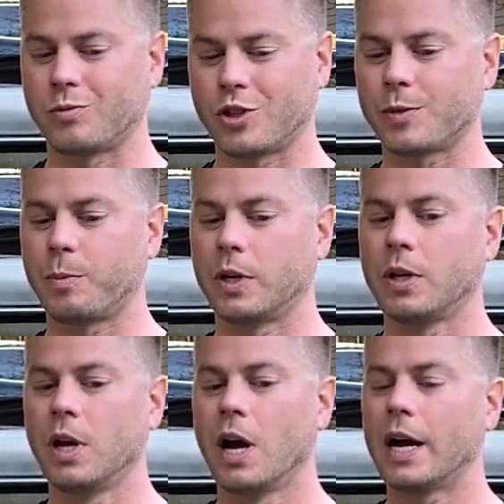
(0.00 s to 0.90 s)
just been
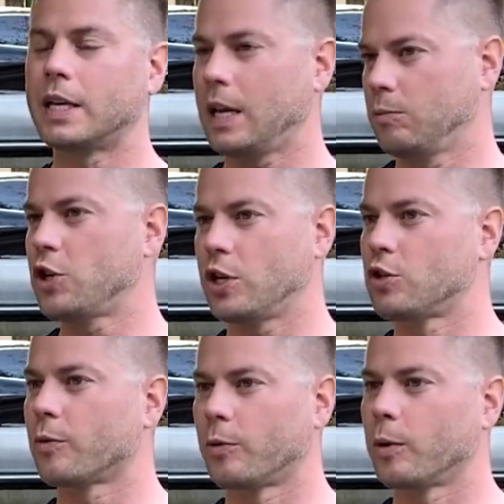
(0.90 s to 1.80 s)
a game
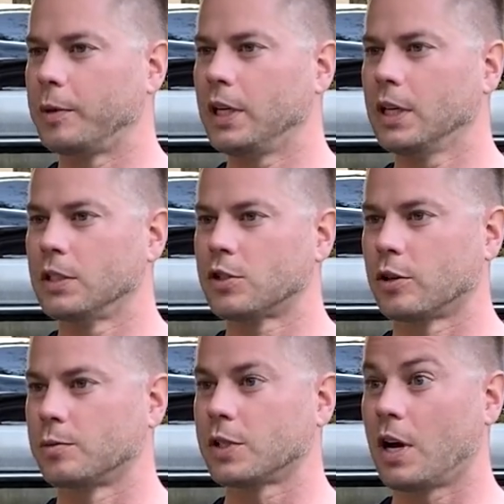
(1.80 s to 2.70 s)
changer for me in
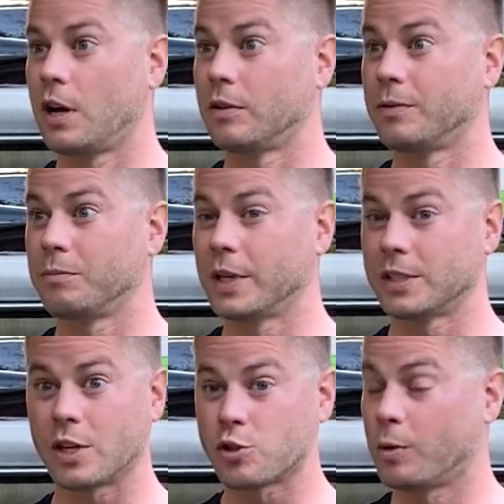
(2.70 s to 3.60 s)
terms of my
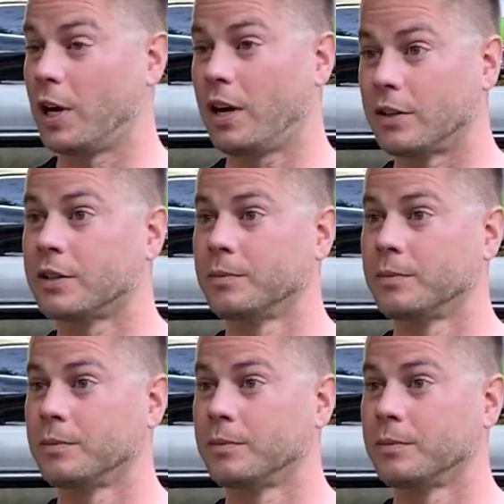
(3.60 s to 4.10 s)
sexual health.